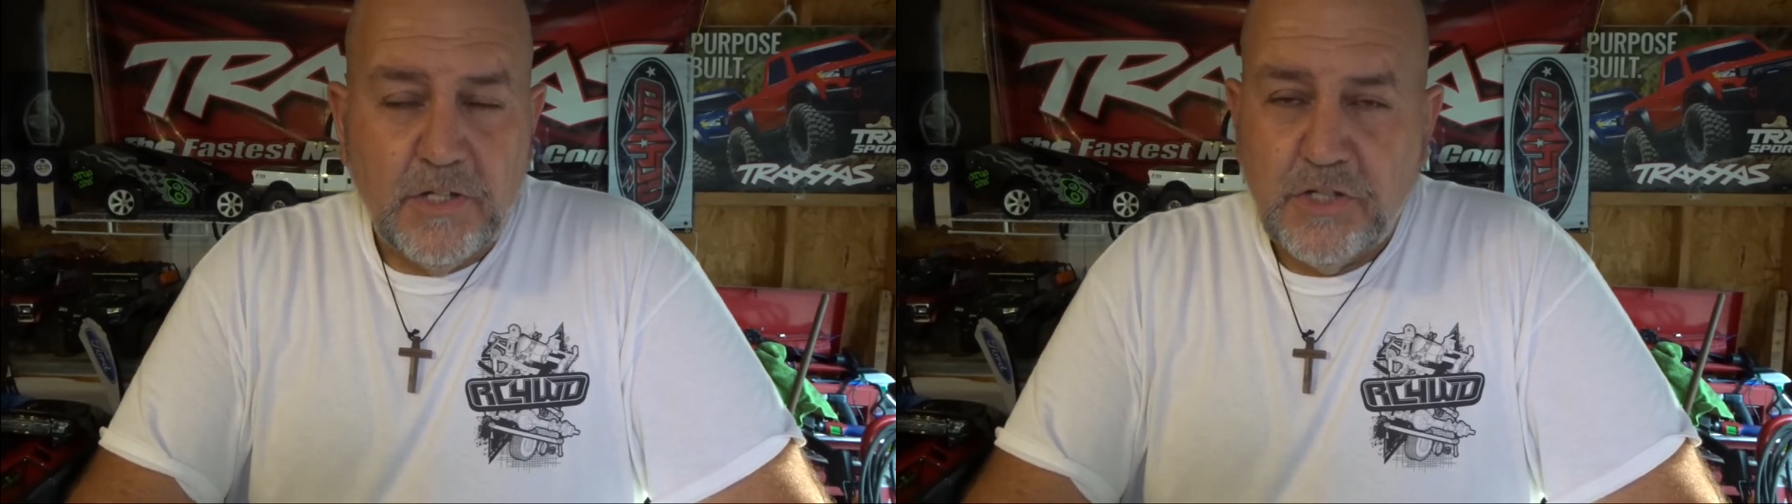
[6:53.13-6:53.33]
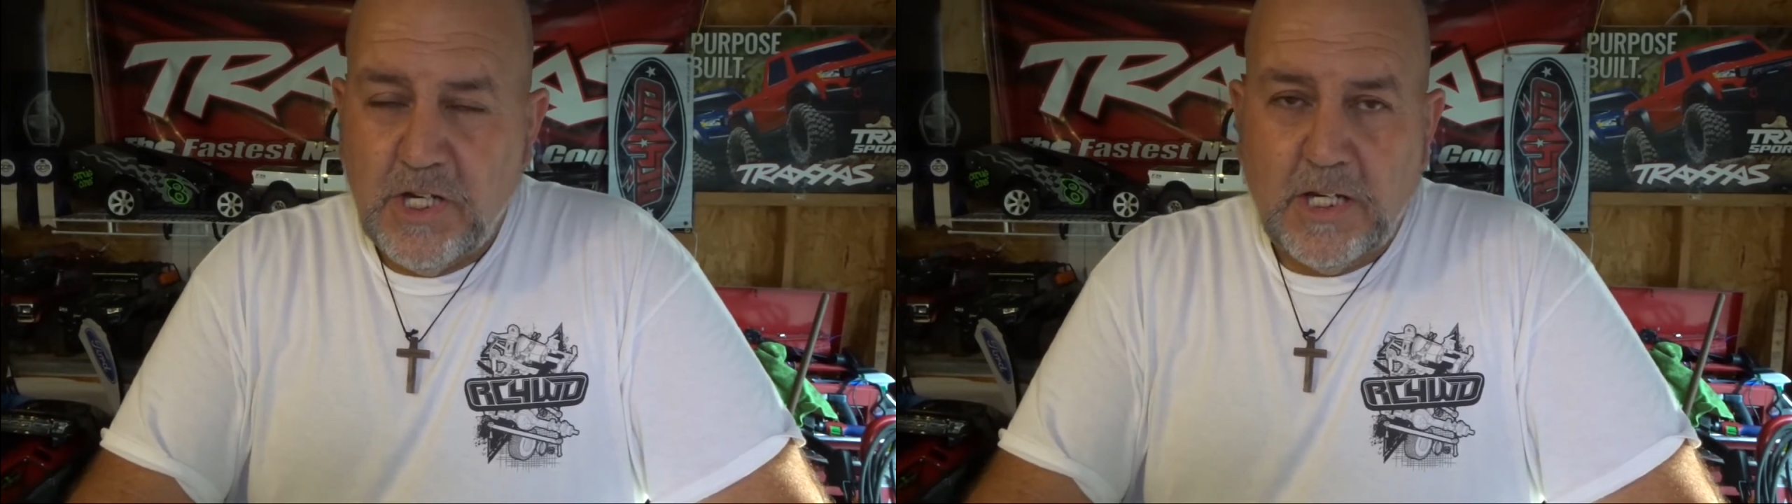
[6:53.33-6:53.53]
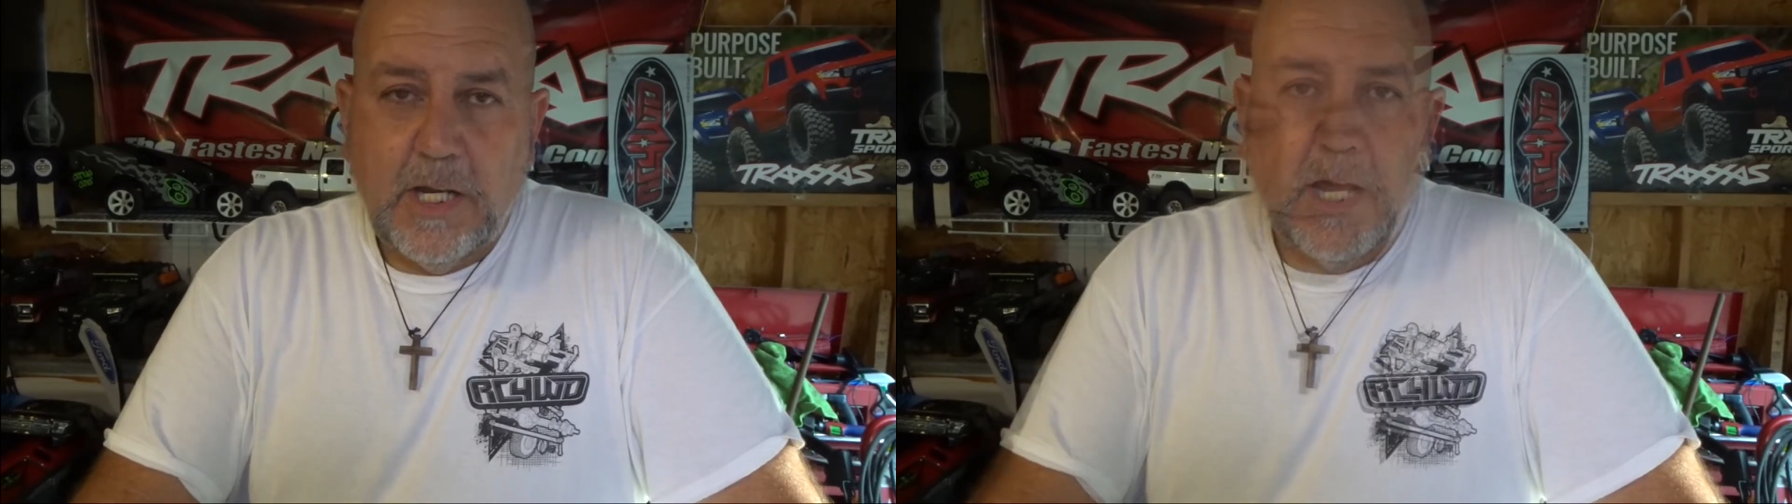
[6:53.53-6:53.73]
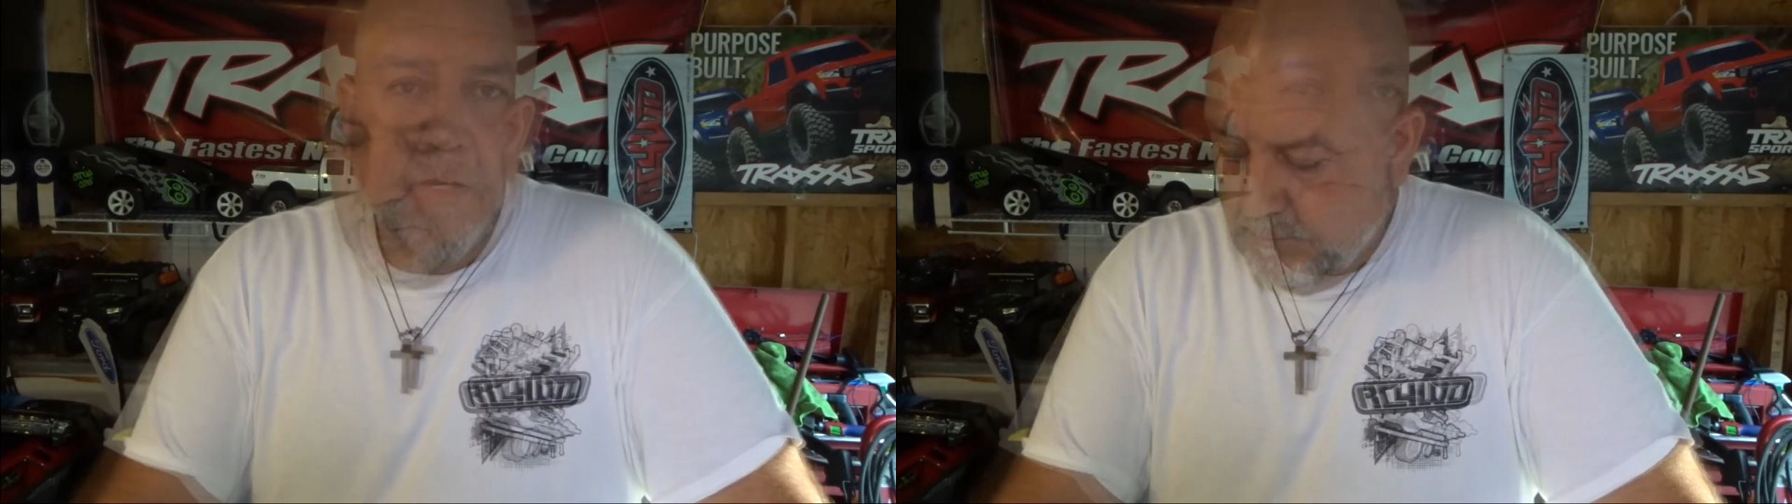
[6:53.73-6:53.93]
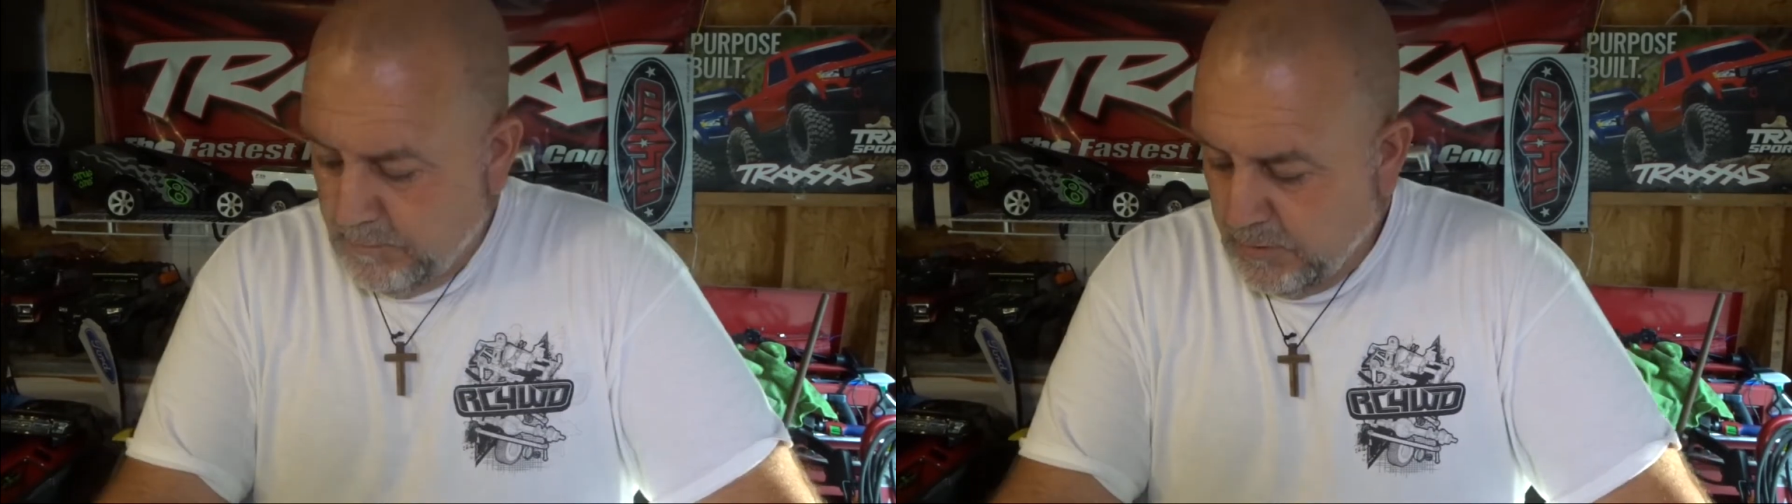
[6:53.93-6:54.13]
Check it
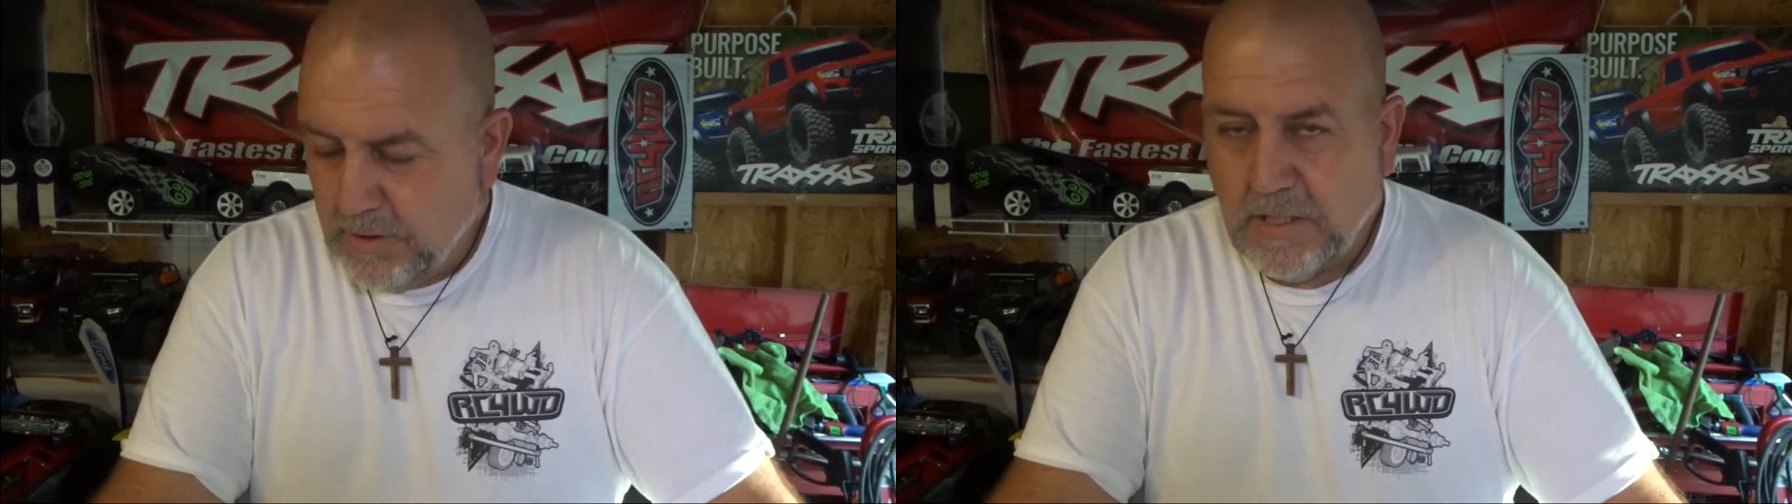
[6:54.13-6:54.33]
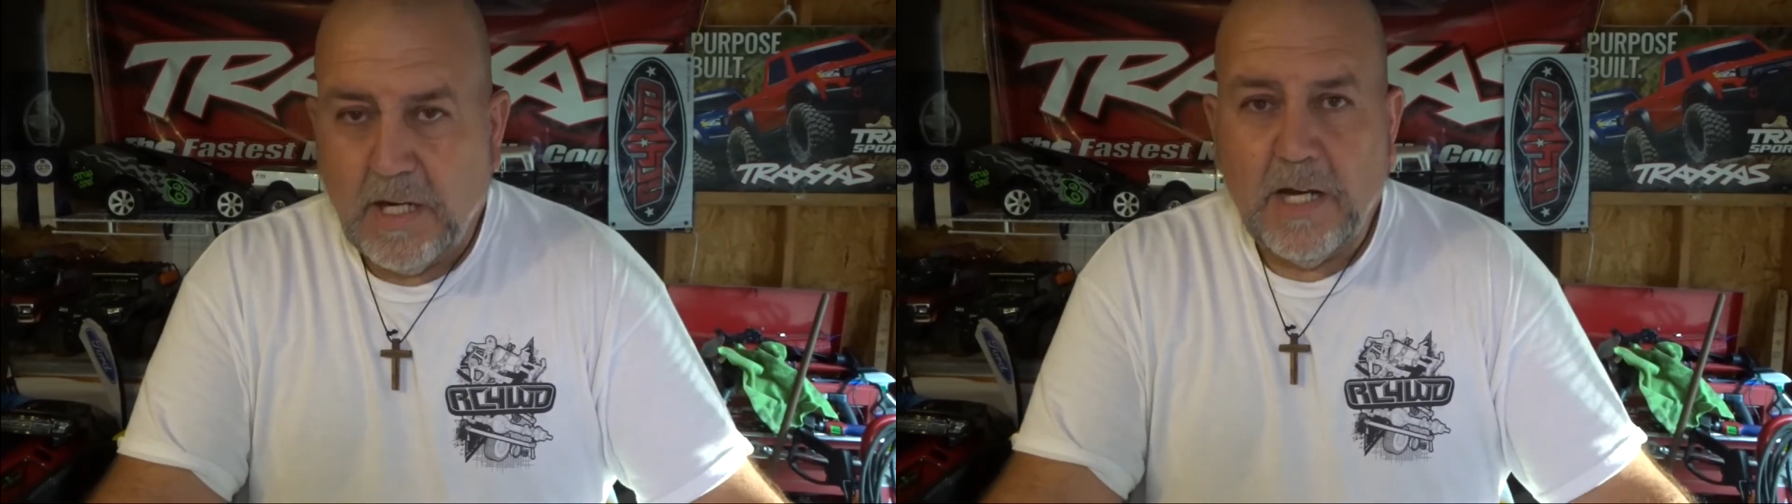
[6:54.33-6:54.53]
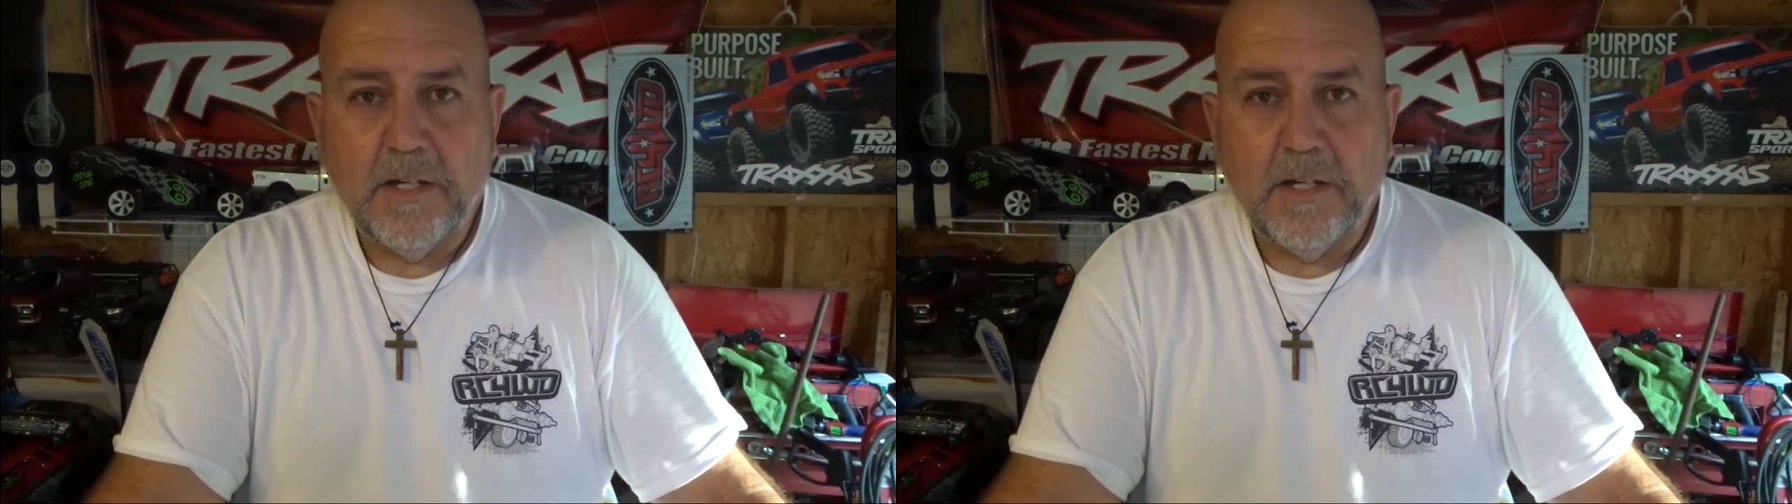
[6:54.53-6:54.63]
out. Good guy.